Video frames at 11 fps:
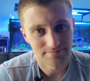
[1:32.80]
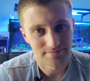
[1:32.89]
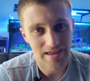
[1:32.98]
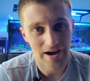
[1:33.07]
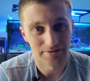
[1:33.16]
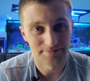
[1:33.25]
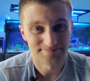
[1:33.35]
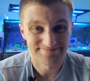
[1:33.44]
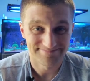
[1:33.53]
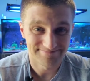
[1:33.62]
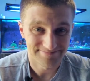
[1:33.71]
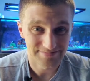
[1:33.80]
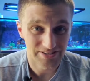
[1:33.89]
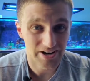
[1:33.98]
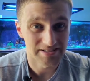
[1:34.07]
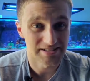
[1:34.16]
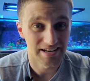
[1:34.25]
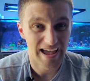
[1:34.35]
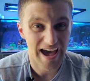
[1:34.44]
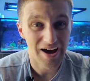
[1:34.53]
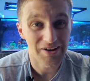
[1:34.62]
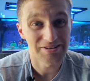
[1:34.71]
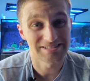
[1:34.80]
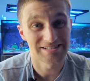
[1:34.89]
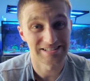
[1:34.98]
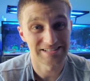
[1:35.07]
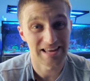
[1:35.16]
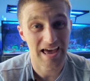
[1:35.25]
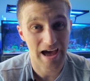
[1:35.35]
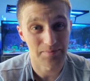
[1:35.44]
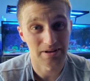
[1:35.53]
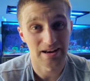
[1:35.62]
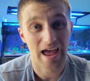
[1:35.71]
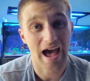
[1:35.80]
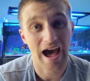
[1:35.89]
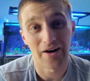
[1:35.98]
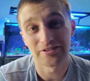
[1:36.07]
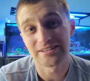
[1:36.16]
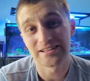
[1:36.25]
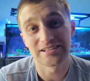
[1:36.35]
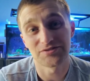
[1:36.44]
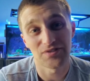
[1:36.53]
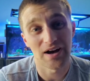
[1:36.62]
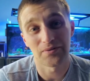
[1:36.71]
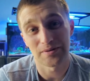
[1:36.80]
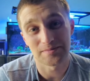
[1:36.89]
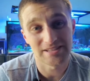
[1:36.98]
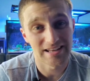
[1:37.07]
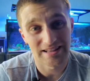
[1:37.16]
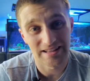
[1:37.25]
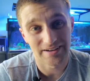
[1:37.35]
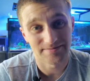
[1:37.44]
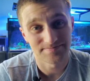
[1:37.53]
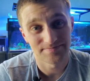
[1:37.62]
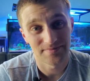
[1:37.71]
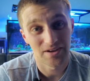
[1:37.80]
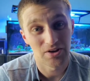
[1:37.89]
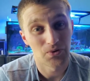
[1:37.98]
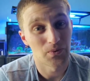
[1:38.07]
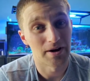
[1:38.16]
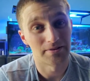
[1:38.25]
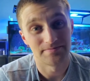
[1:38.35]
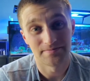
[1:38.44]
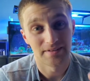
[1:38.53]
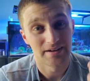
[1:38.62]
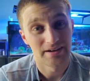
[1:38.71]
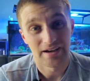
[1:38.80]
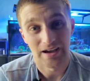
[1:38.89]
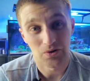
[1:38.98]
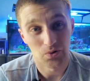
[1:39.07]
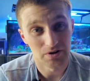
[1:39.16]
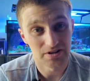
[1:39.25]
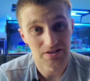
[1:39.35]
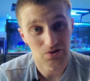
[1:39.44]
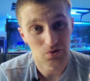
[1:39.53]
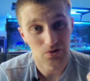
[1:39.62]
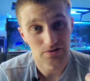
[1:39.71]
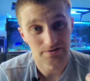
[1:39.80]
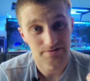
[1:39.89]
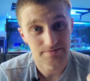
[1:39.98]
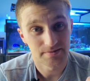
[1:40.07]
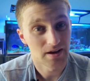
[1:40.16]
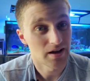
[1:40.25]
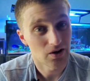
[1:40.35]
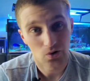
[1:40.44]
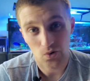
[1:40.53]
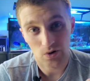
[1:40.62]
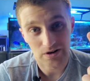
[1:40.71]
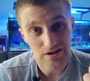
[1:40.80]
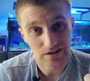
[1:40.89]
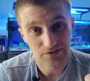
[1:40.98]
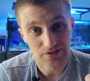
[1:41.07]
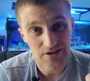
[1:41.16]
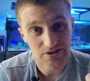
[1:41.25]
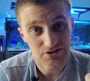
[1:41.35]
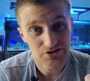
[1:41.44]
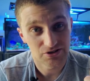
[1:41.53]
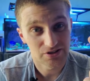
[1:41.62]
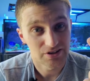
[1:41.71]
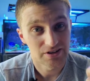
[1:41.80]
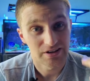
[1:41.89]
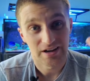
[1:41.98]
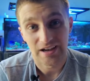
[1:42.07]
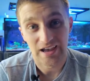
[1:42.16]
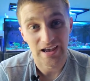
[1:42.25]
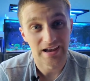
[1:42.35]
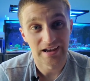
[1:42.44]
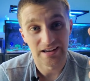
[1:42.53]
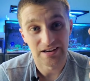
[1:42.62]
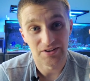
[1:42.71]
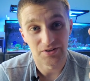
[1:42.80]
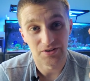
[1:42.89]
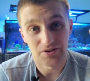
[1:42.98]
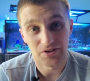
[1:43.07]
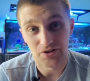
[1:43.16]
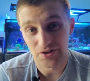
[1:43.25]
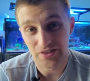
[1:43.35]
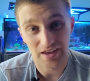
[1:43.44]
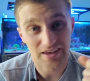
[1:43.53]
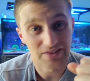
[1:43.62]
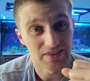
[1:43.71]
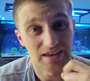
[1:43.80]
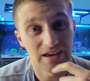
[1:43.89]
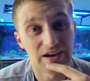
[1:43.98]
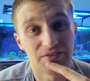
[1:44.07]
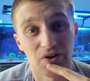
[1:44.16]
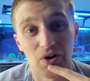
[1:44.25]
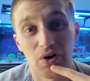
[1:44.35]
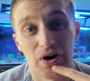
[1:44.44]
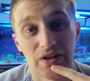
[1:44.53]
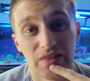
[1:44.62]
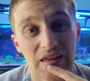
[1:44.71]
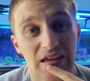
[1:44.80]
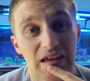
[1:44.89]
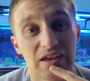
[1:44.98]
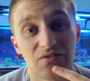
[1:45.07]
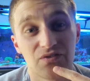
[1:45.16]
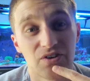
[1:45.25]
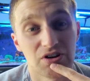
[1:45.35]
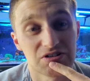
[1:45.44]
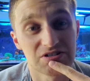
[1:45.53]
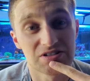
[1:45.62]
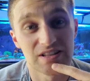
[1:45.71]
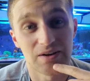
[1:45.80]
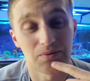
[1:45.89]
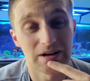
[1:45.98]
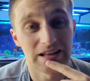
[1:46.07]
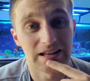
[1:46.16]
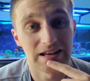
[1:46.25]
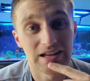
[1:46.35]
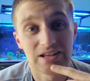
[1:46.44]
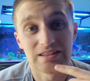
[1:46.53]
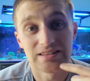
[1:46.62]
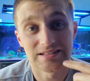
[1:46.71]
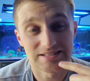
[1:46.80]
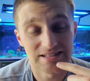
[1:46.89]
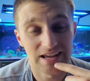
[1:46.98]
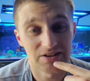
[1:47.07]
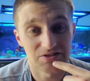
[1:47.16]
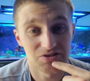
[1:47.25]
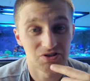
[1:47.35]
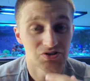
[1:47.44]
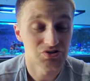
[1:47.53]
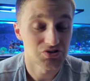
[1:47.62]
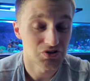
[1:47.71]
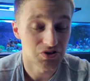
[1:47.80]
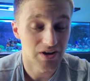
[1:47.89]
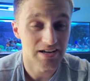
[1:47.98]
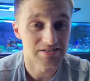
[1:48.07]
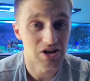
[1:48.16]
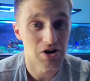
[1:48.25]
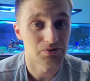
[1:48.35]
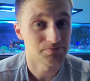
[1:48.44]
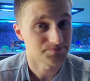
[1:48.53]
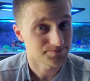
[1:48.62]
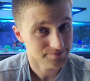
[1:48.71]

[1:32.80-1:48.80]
Now, you're asking, how does this happen? How did these flatworms get in there? Well, quarantine the corals, quarantine the fish, and the only thing I can think of are the inverts that went in, the snails. So you guys know,